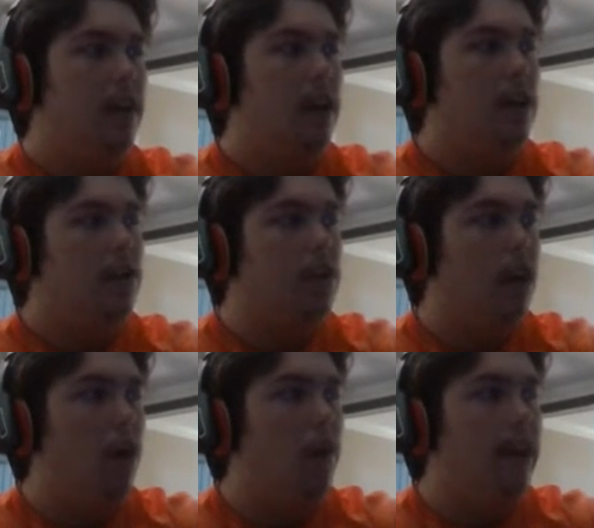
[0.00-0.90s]
You
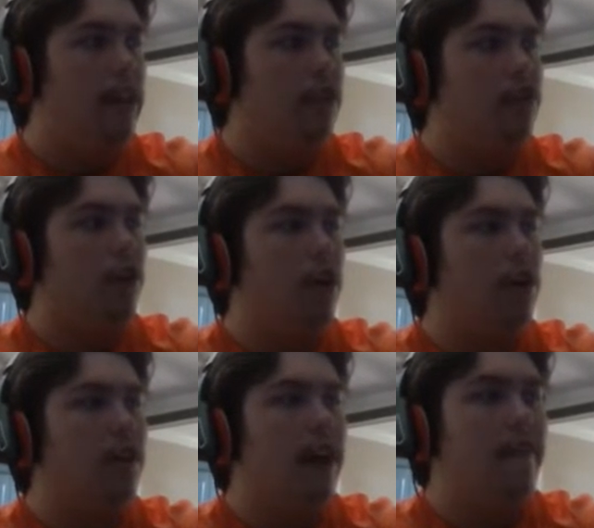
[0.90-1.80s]
go and then you
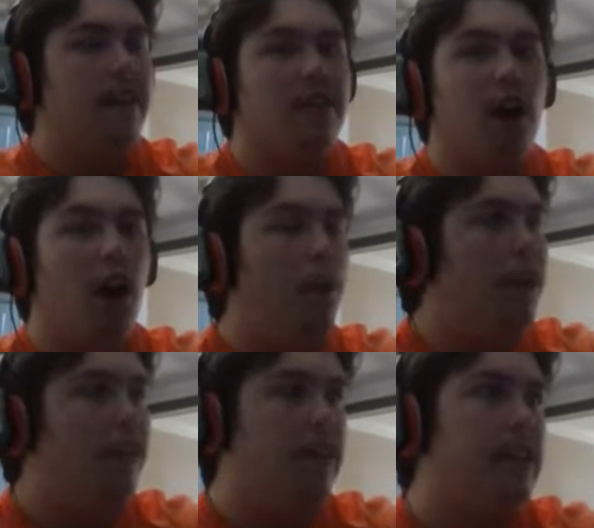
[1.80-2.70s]
turn left. It's
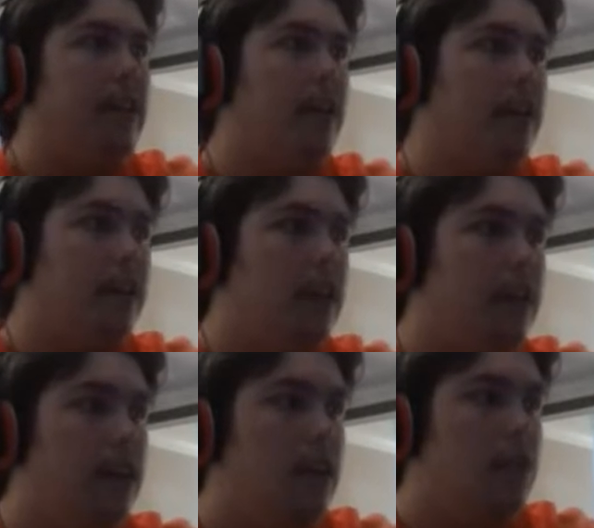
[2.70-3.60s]
always here.
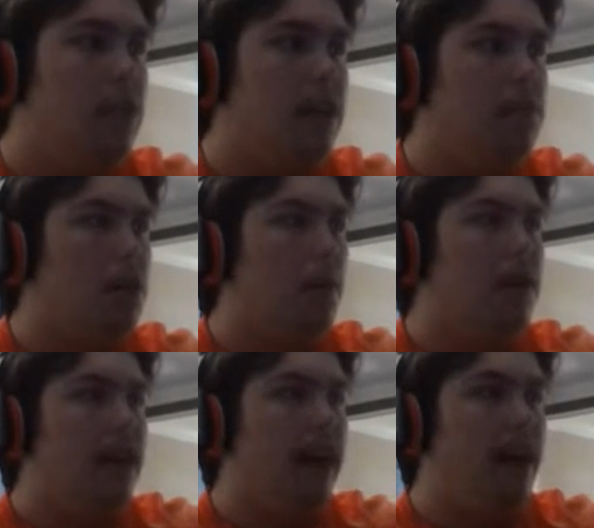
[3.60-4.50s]
You keep
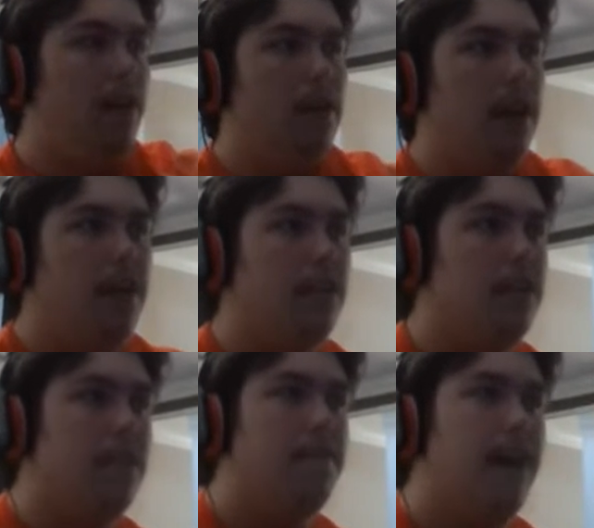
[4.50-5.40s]
going down until
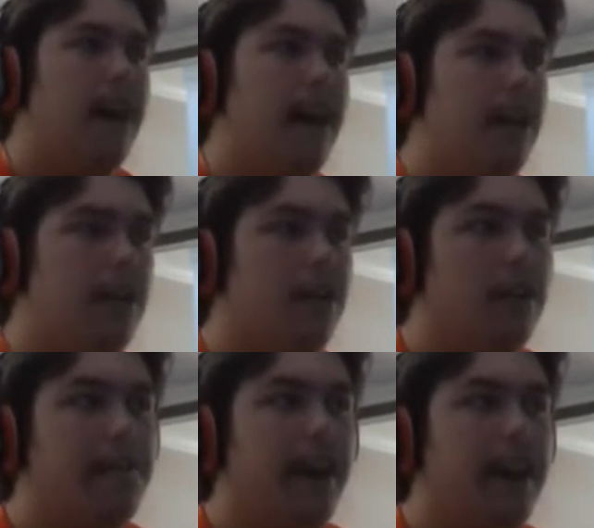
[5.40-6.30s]
you find
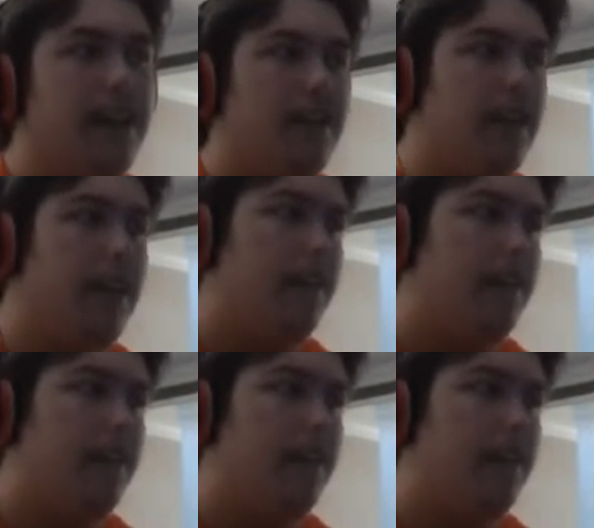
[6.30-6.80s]
this thing.